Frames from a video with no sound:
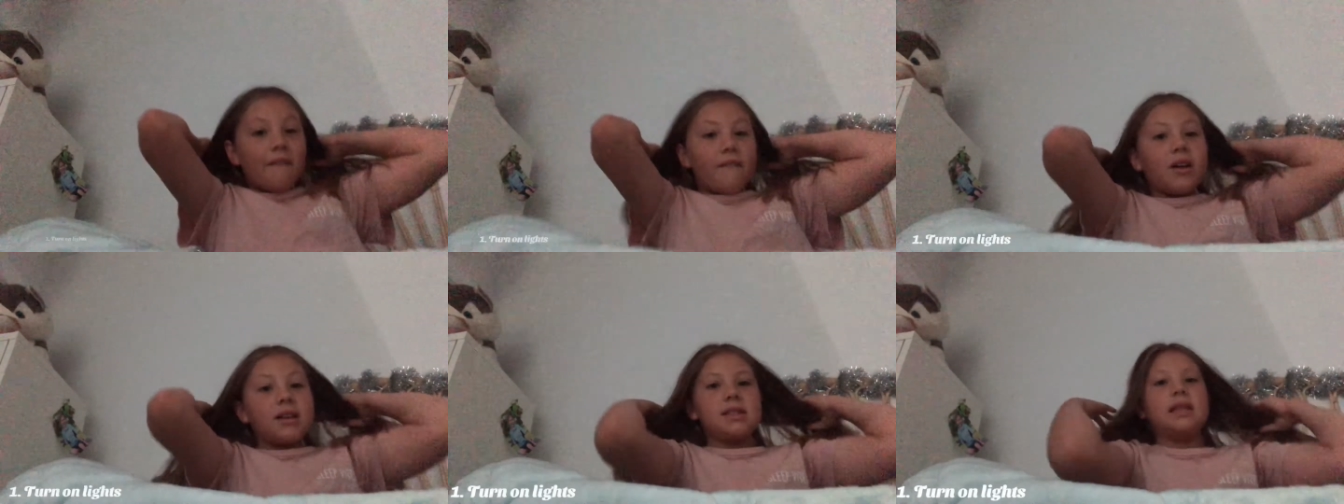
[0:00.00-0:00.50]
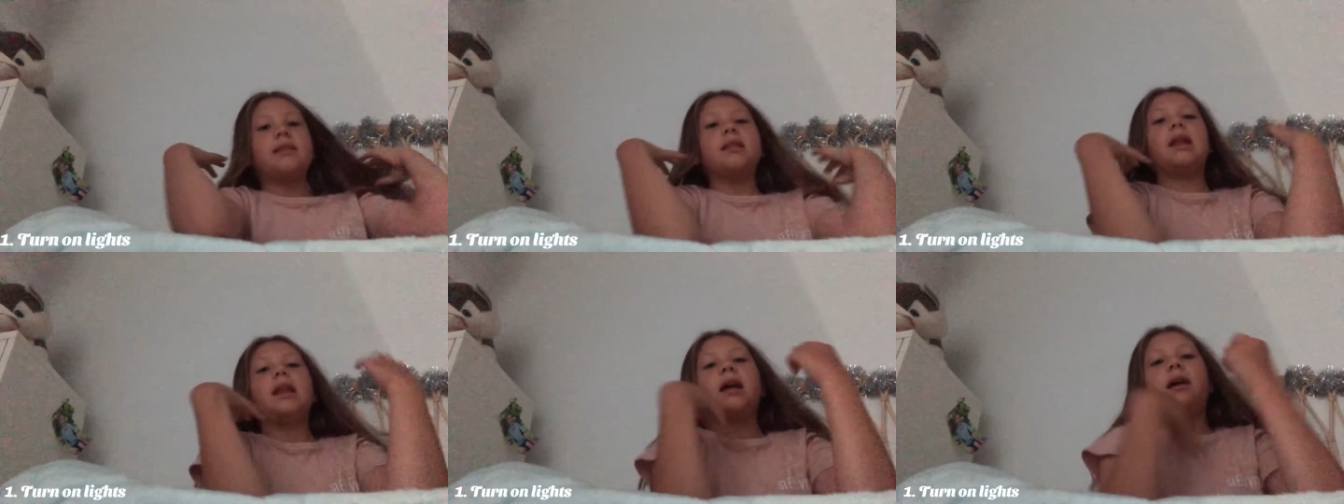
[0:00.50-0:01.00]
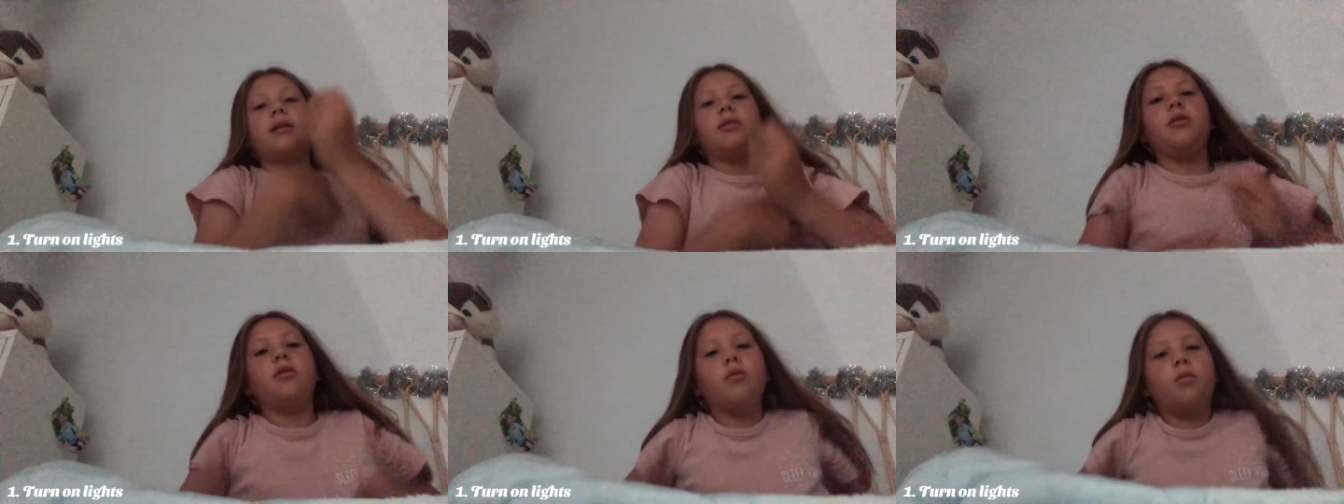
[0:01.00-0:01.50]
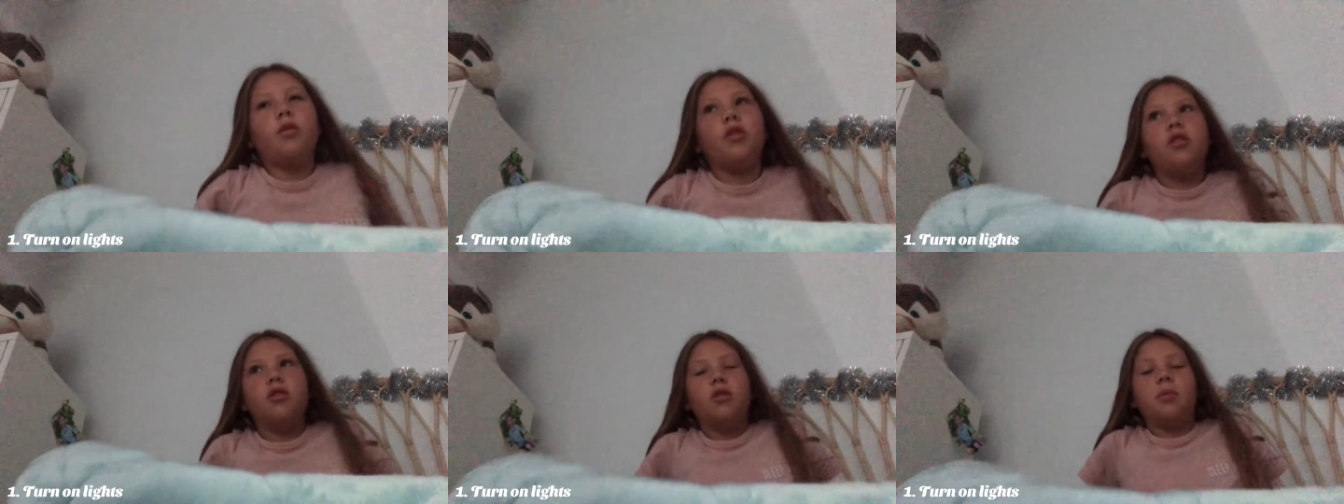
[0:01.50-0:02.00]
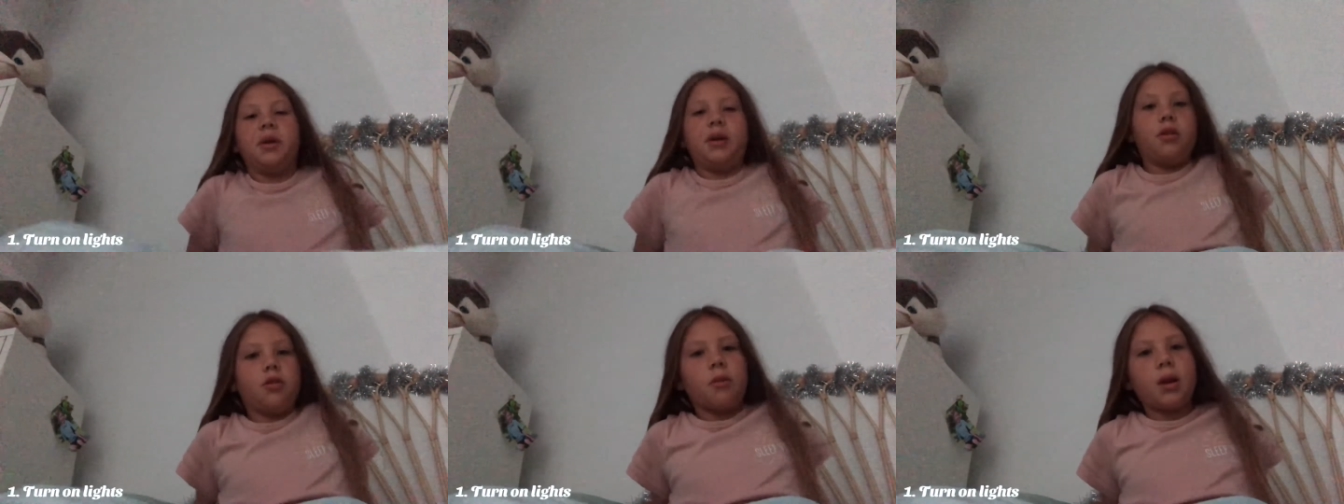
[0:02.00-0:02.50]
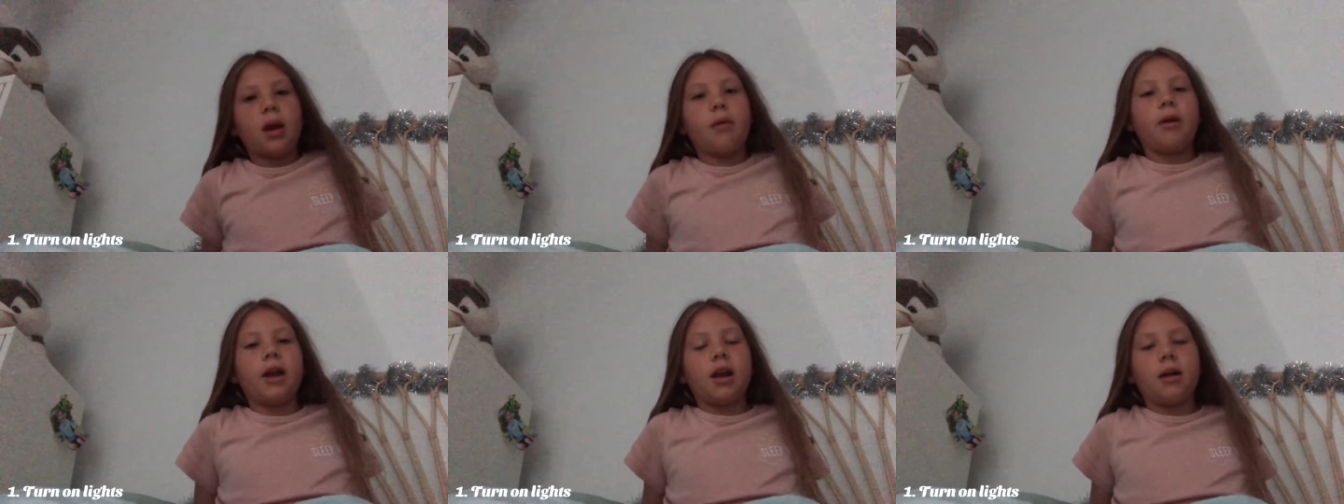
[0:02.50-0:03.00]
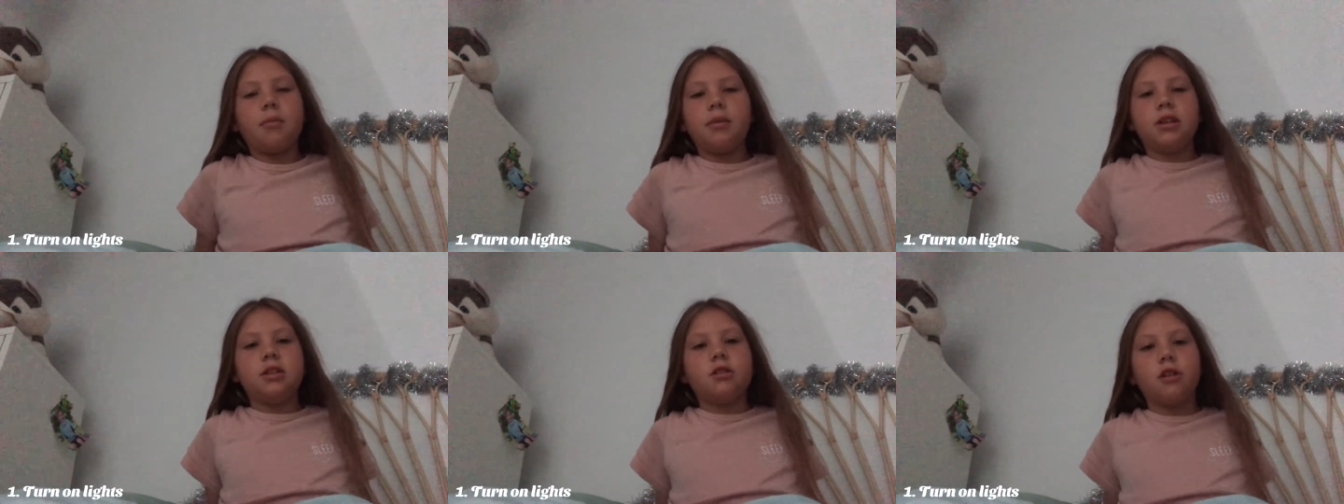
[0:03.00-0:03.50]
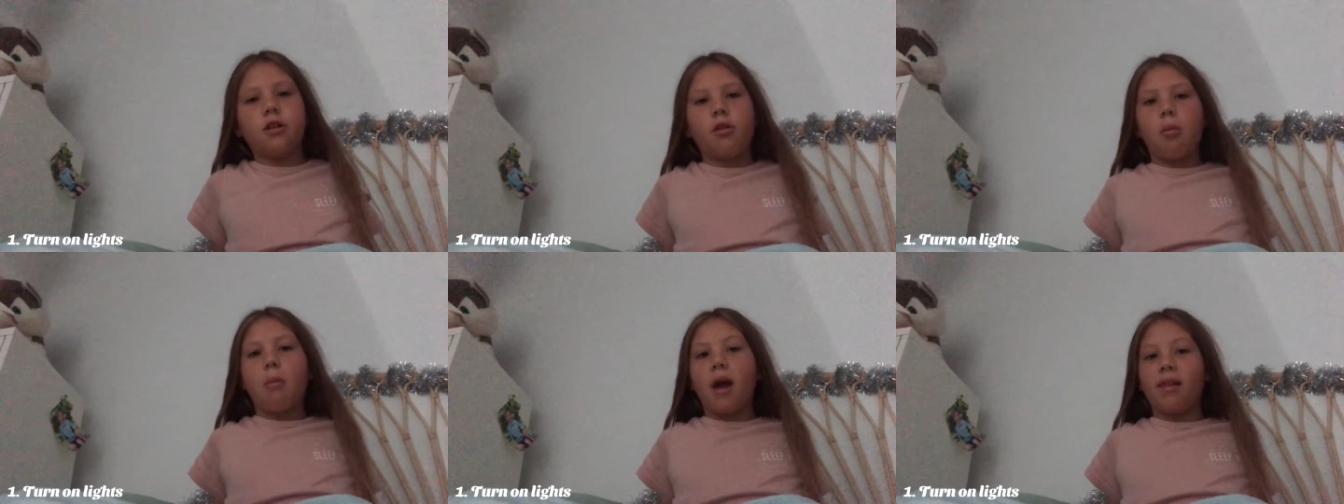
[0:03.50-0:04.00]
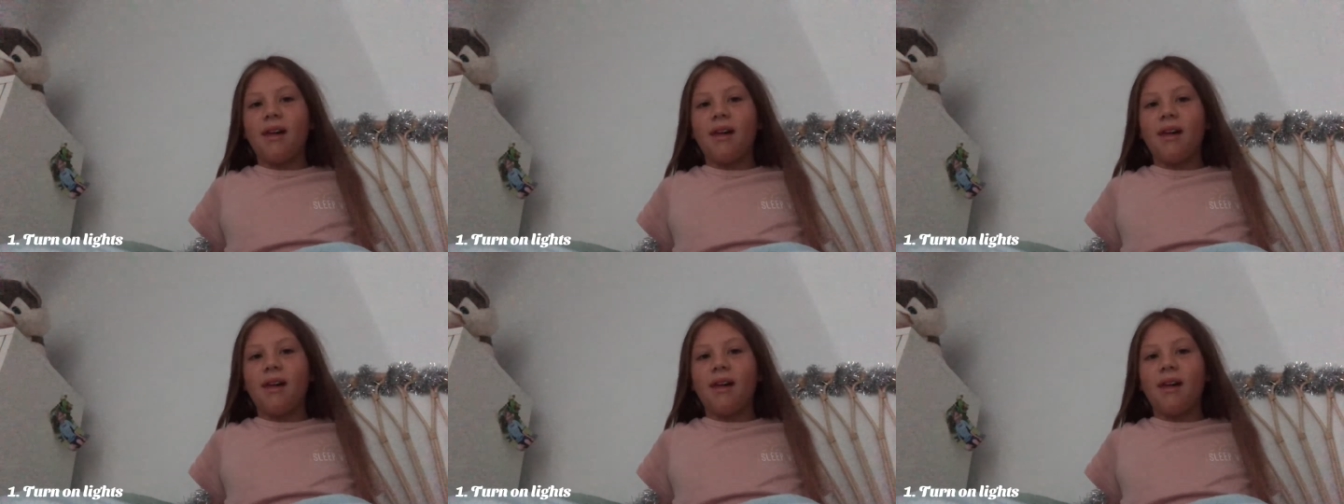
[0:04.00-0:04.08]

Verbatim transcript: First thing that I would normally do when I wake up is turn on my